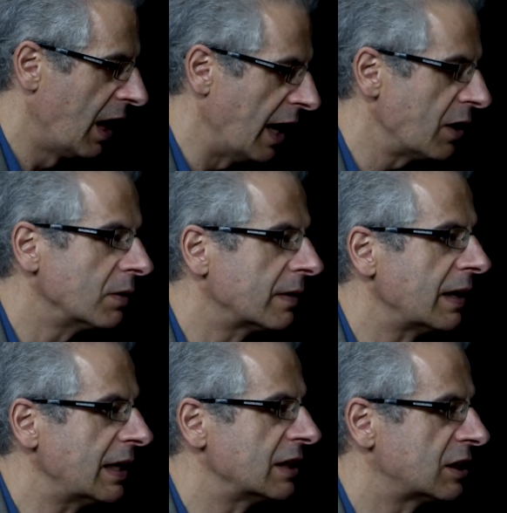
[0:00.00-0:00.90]
I don't
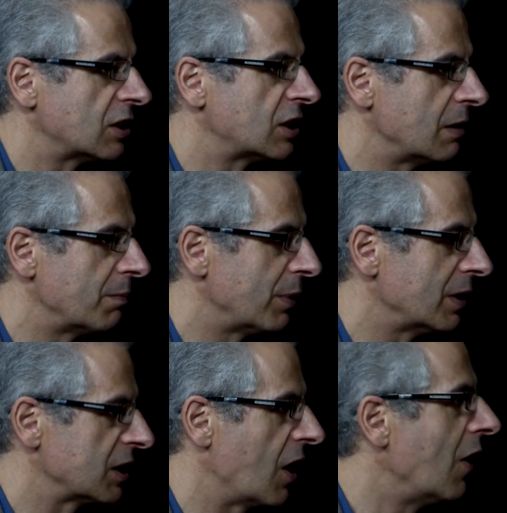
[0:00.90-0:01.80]
think it's as
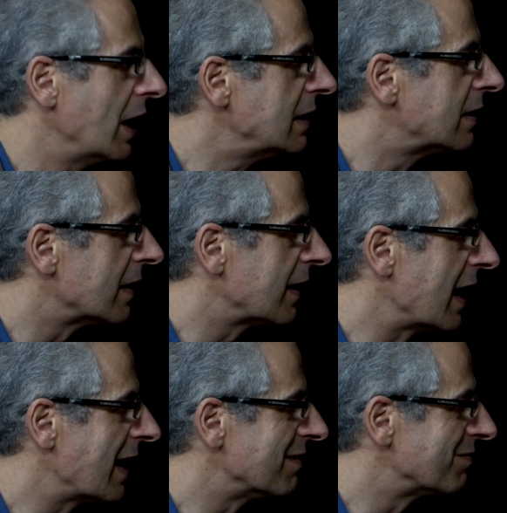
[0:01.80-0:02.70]
simple as either
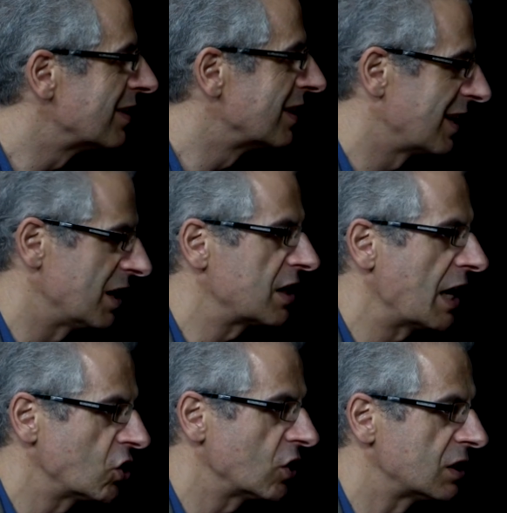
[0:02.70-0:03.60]
they're
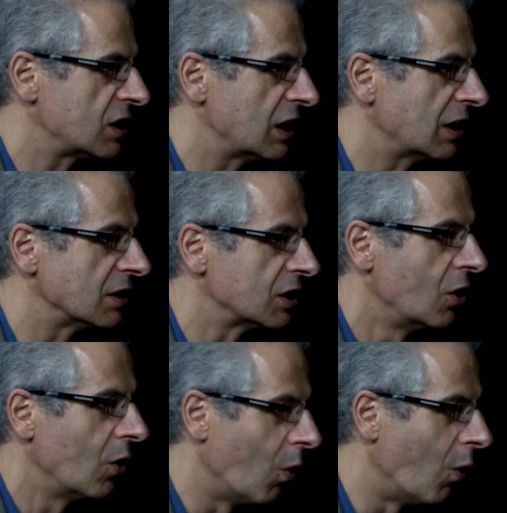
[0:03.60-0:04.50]
attention seekers
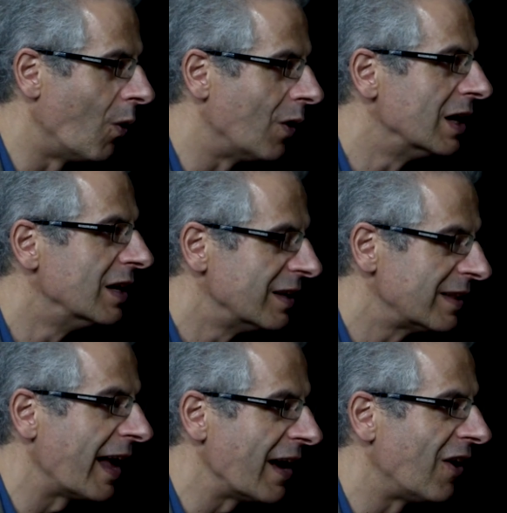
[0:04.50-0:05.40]
or
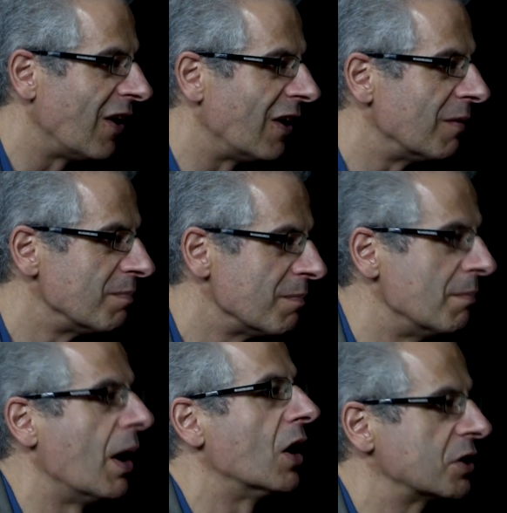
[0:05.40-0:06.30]
they are
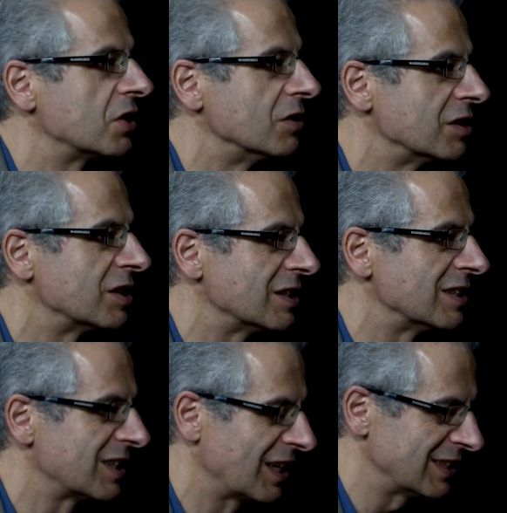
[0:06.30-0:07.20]
martyrs
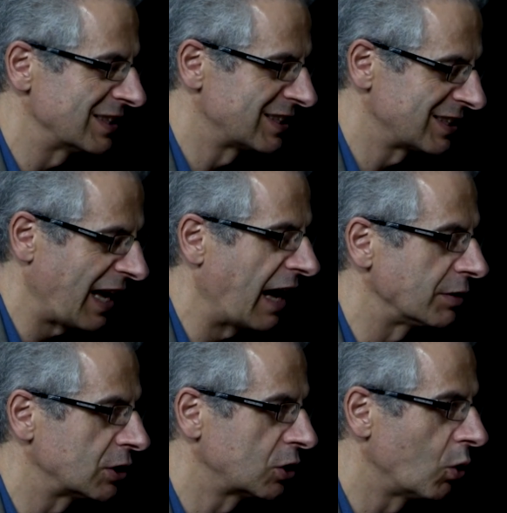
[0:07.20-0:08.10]
and
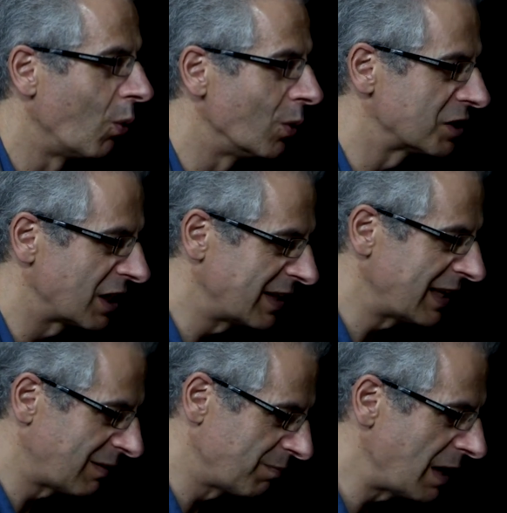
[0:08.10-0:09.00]
have a cause. I
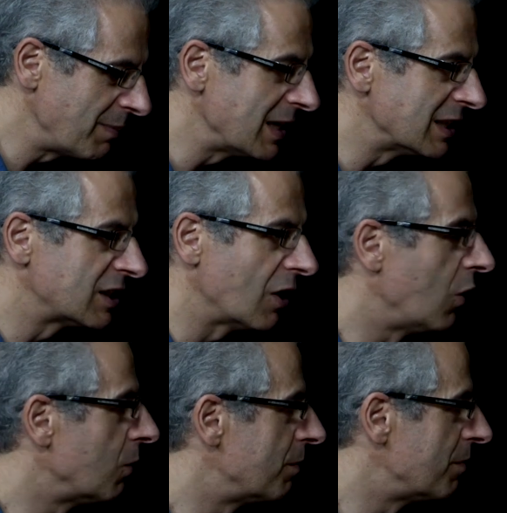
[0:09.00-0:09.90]
think maybe it's a
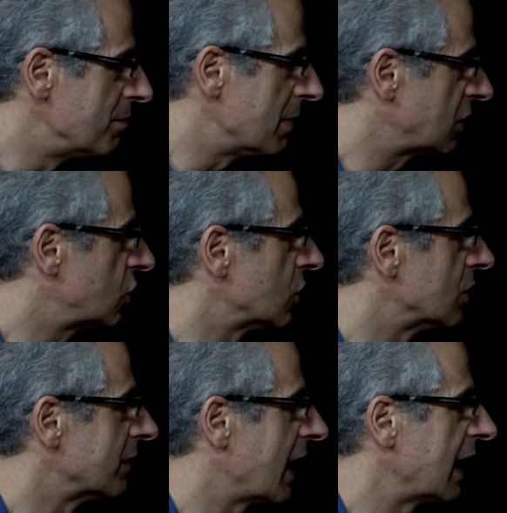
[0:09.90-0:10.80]
whole
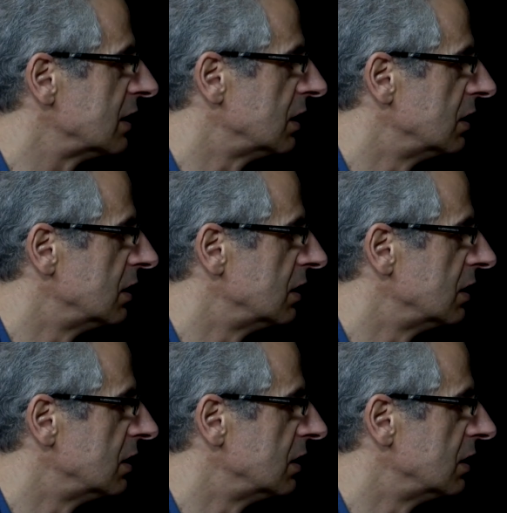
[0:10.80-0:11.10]
mixture of that.